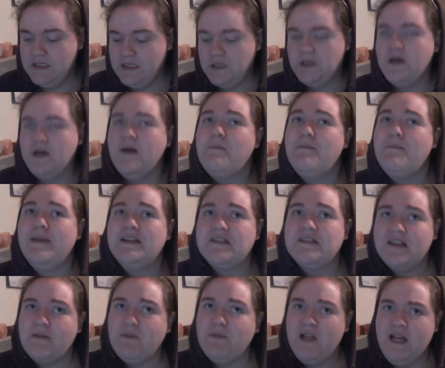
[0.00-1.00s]
I miss
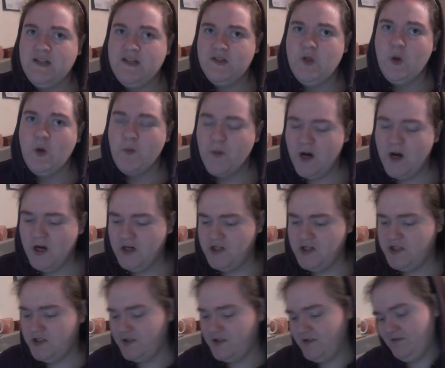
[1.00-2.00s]
that place so
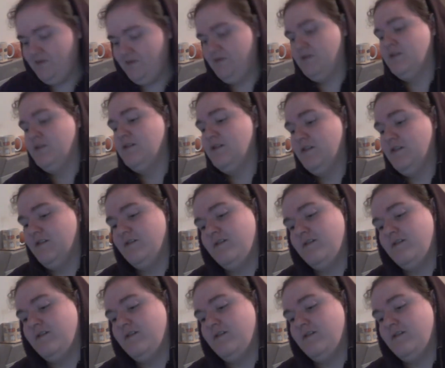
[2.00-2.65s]
much. Oh,